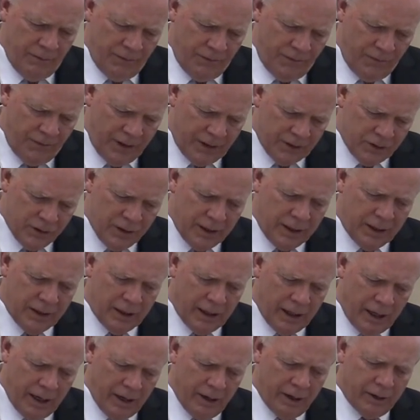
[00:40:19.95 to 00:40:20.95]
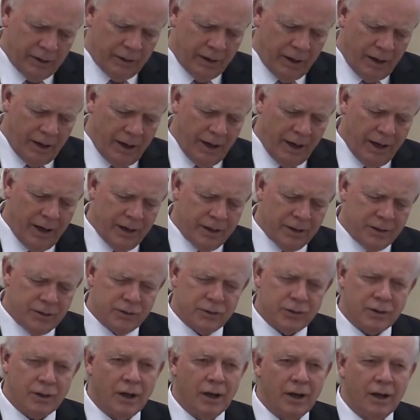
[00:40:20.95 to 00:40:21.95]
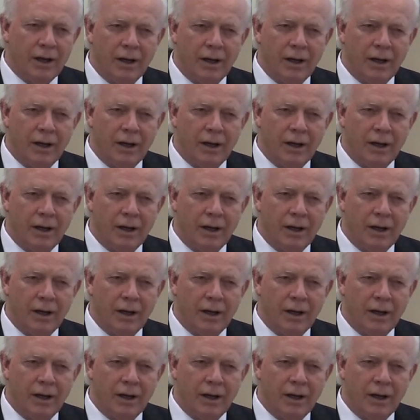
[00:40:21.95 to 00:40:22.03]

fixing our eyes